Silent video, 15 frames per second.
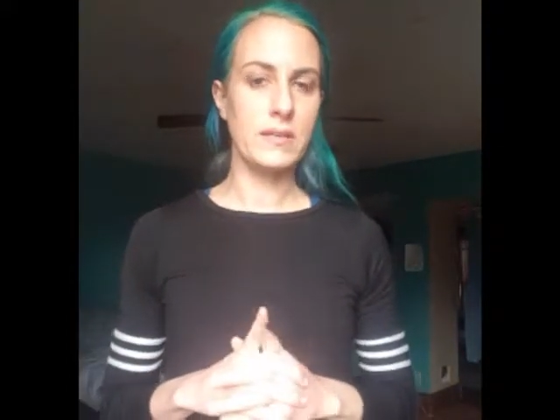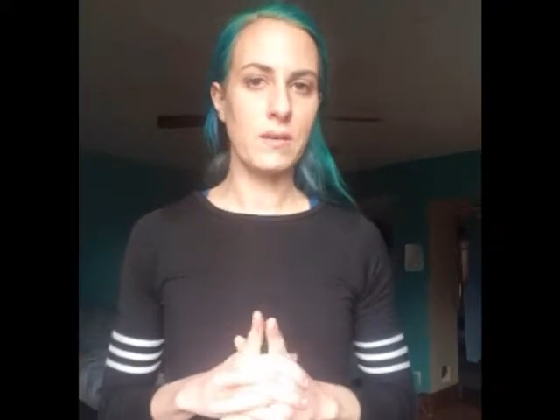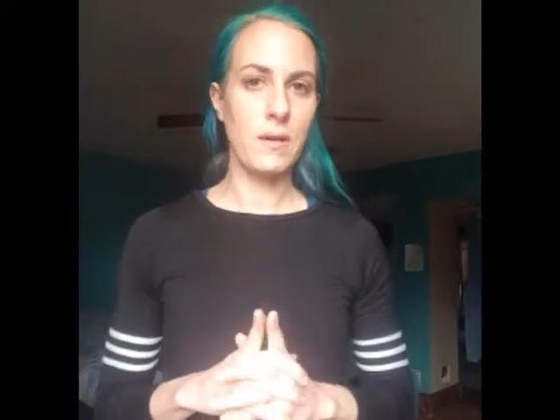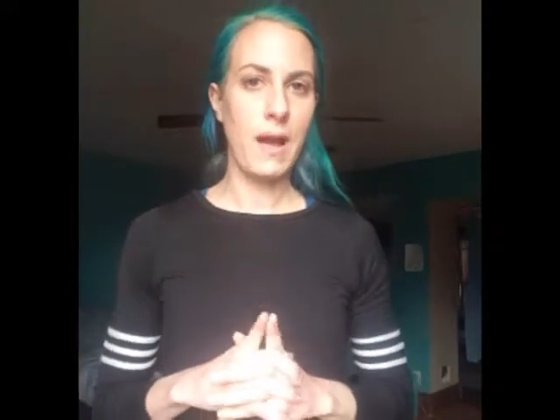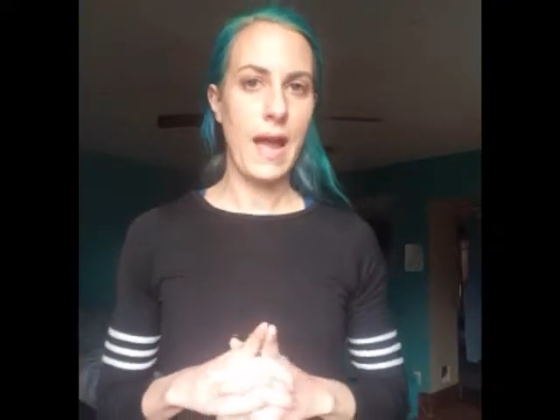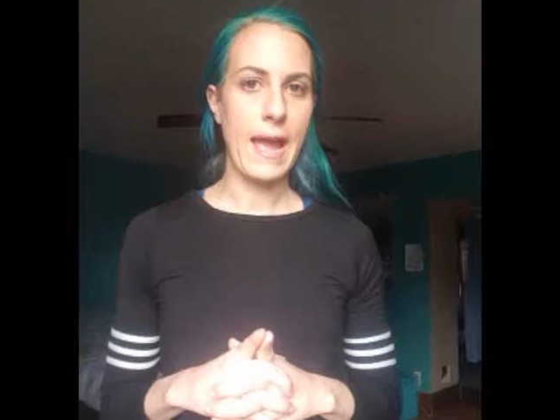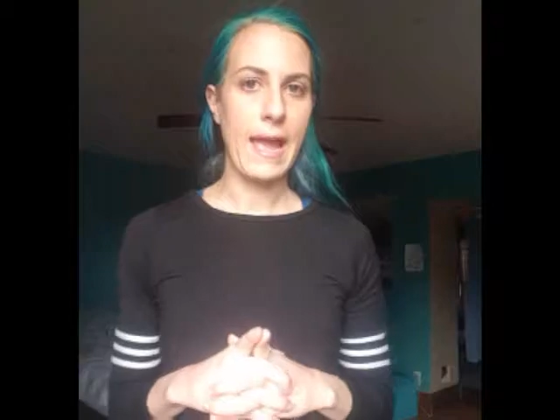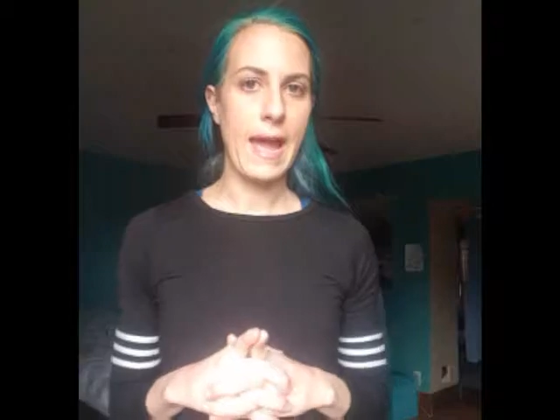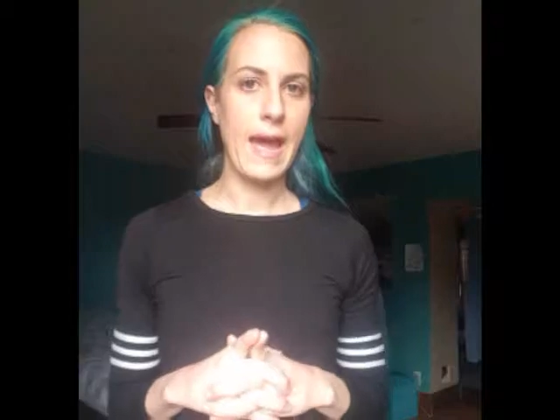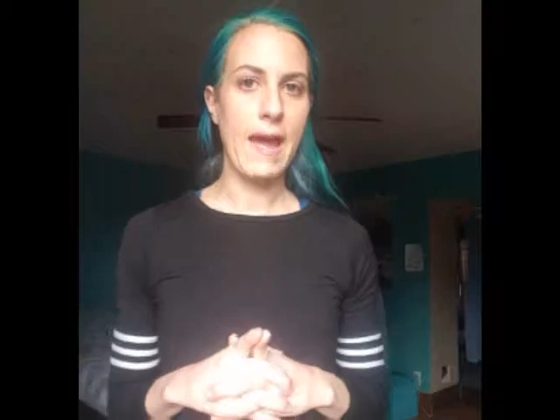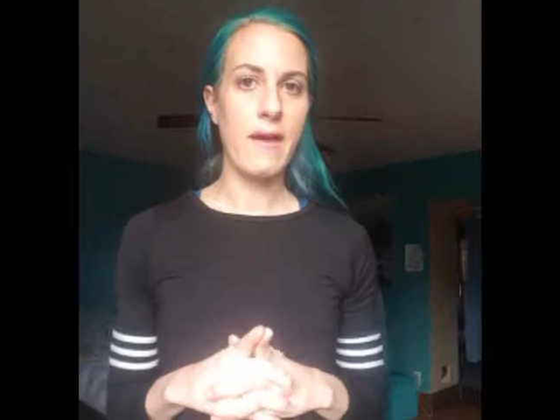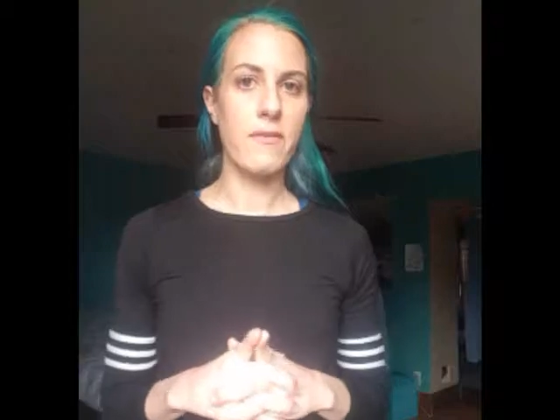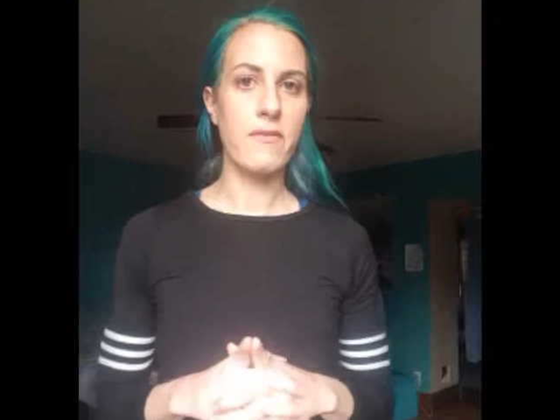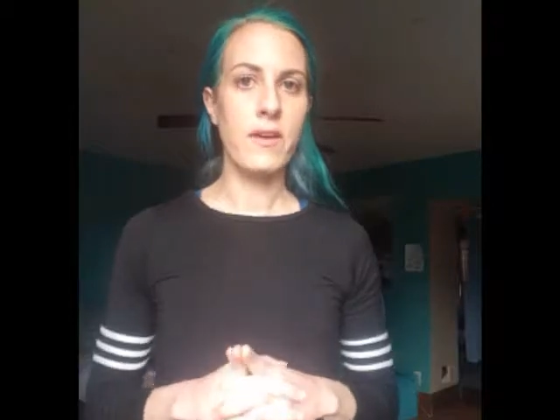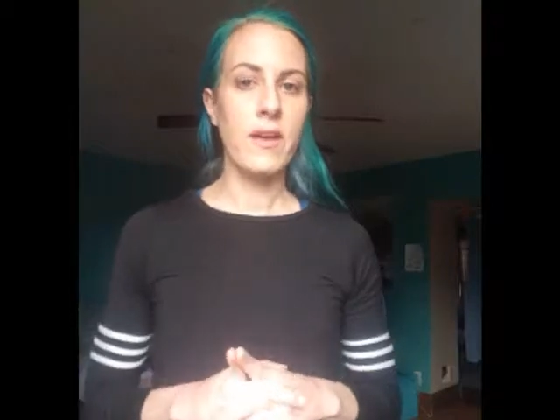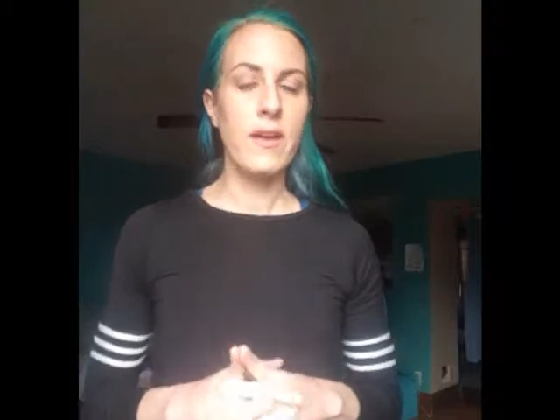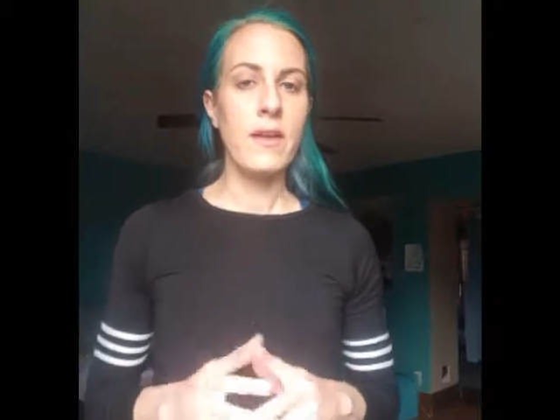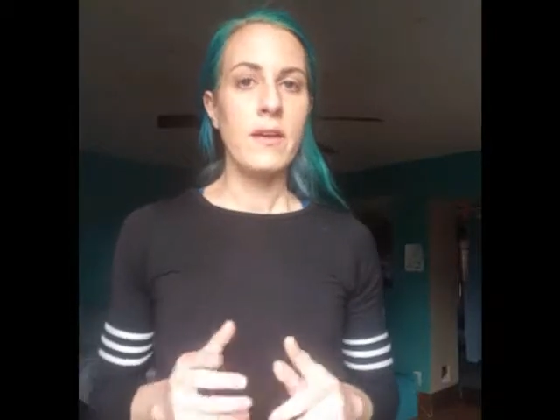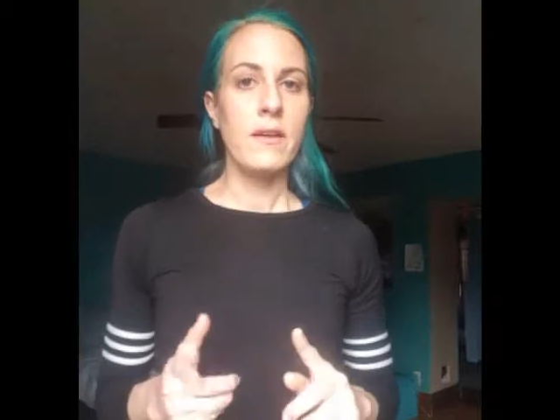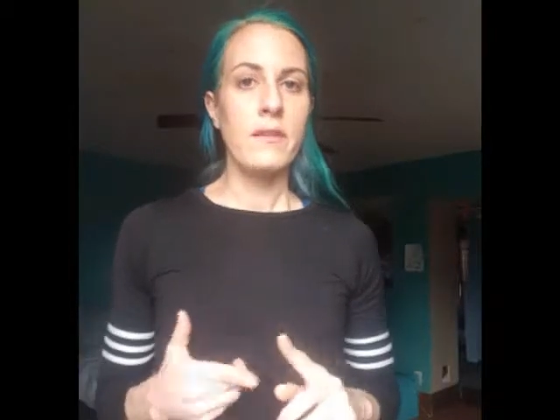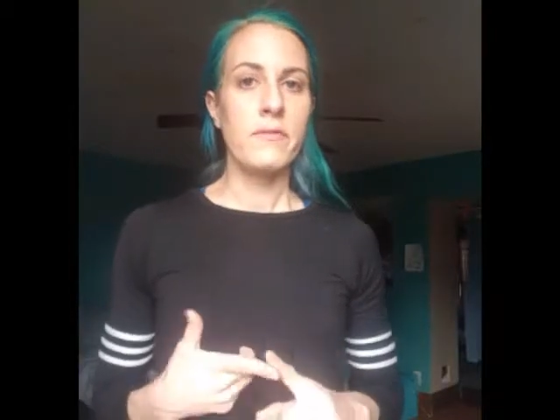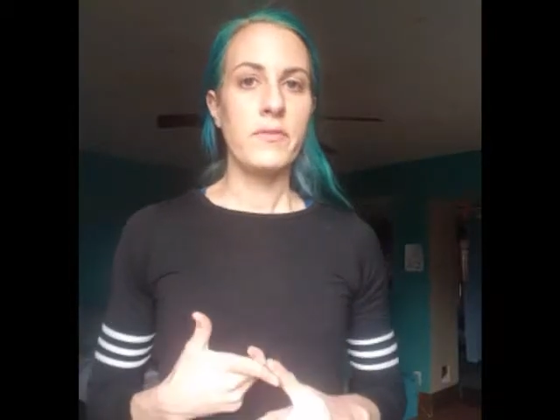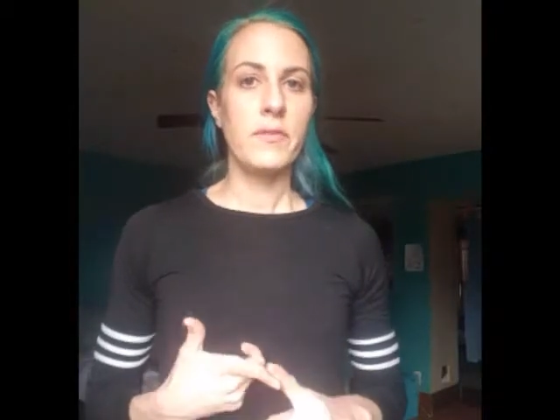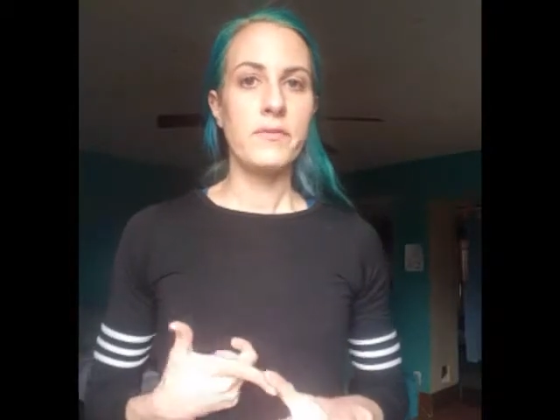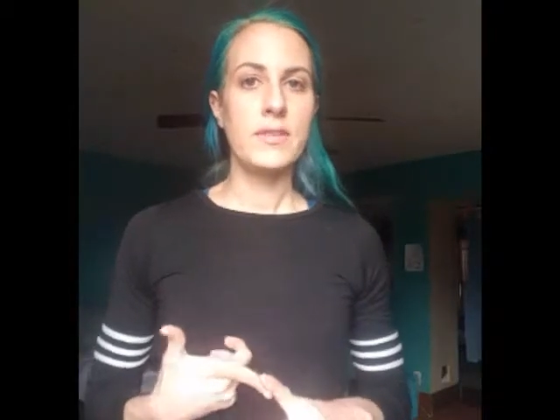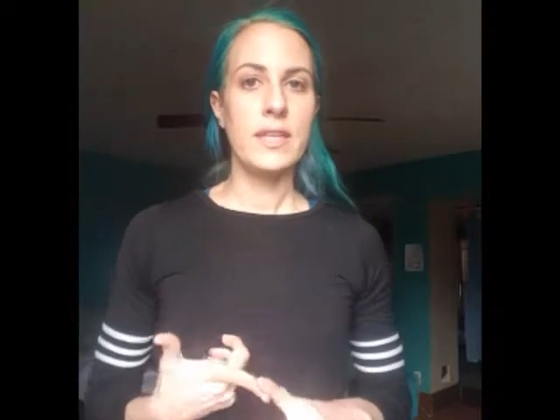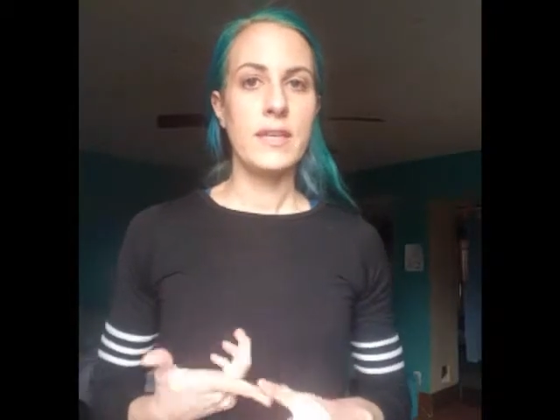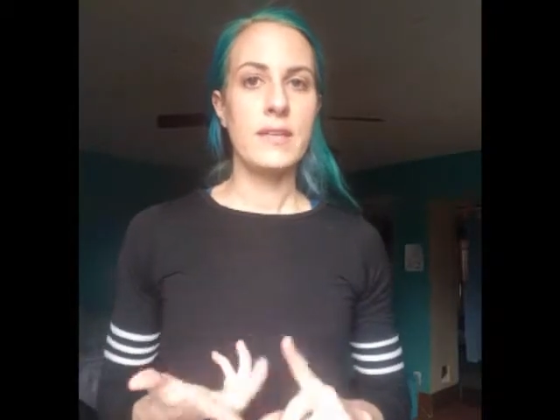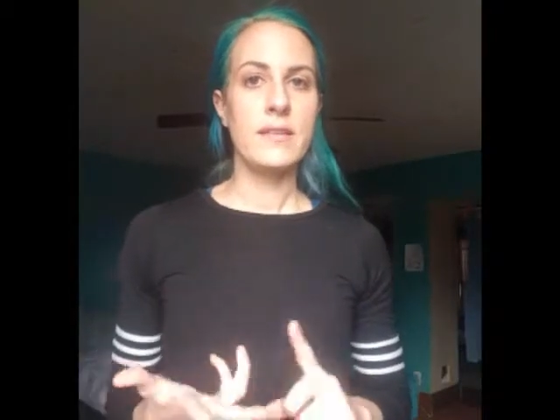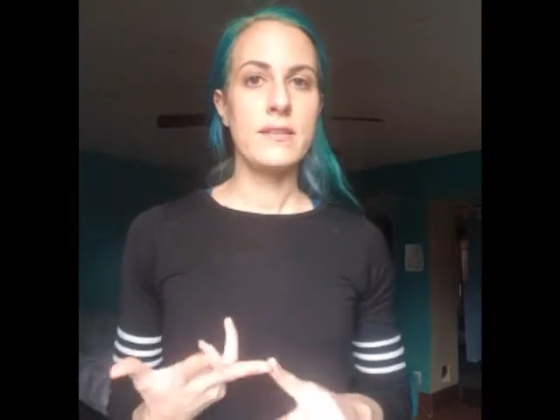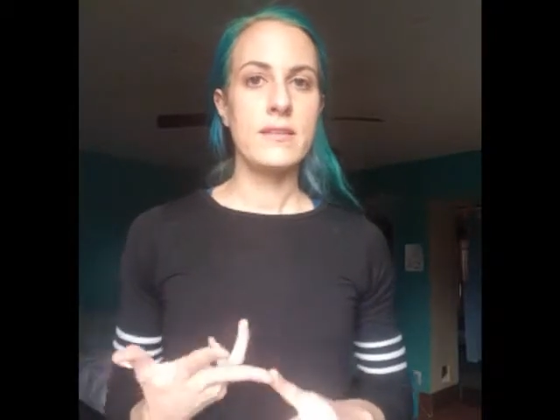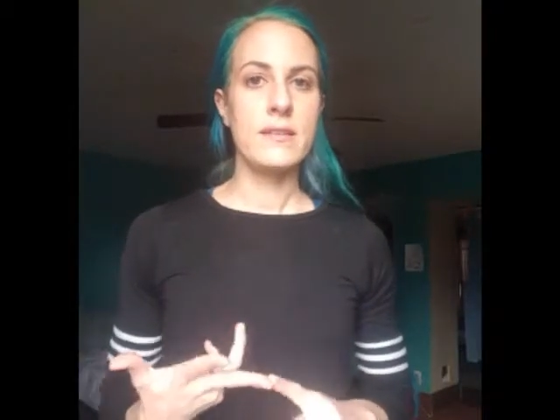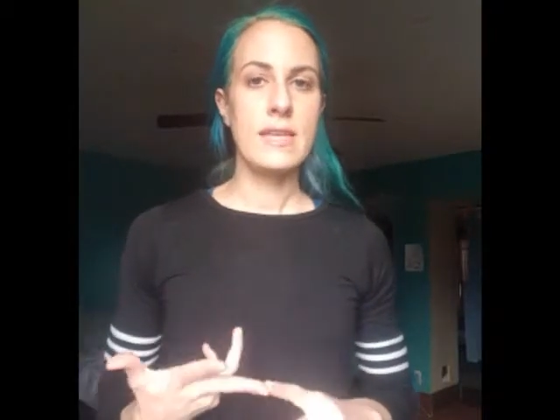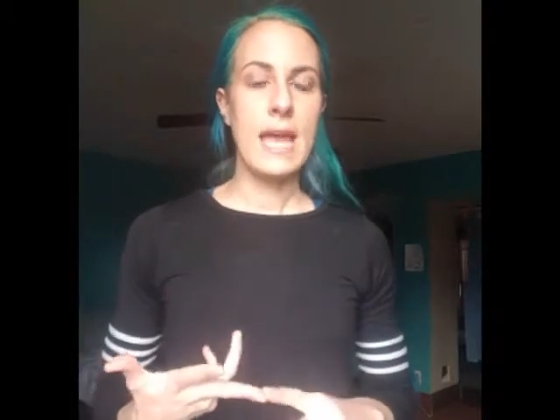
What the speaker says: So I have 15s,